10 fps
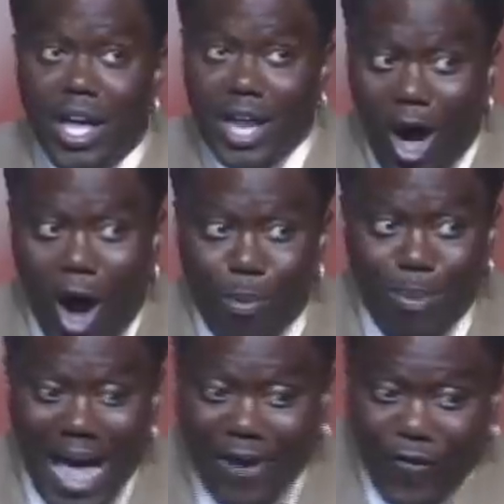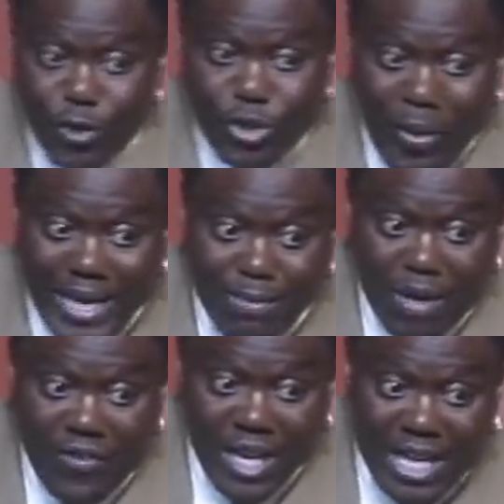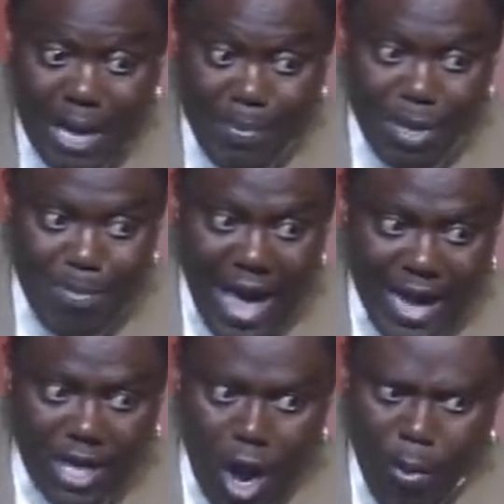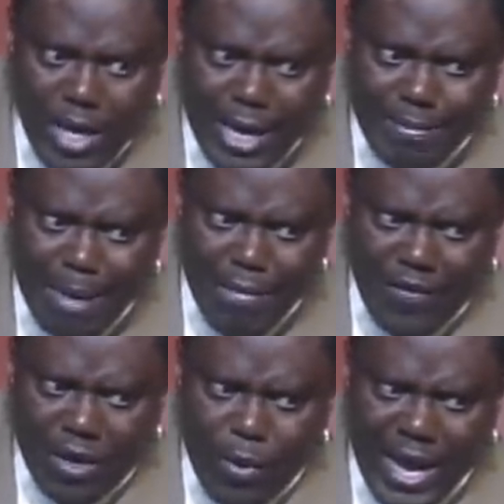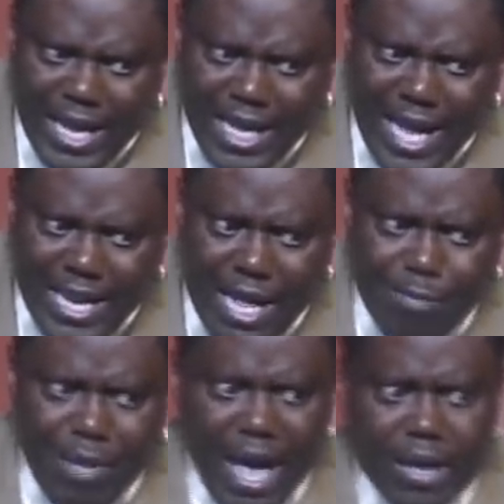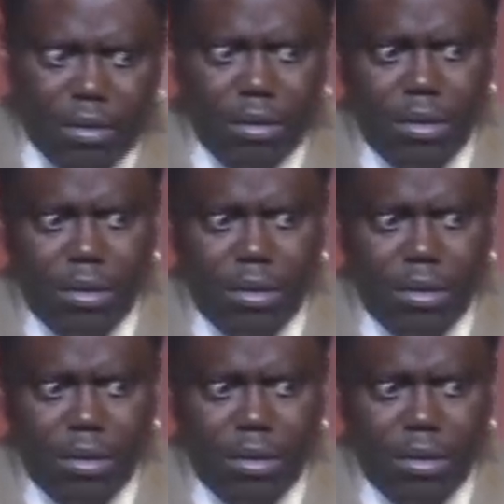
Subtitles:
And all black folks crazy motherfucker, they kept in the back. They always kept that motherfucker way in the goddamn back.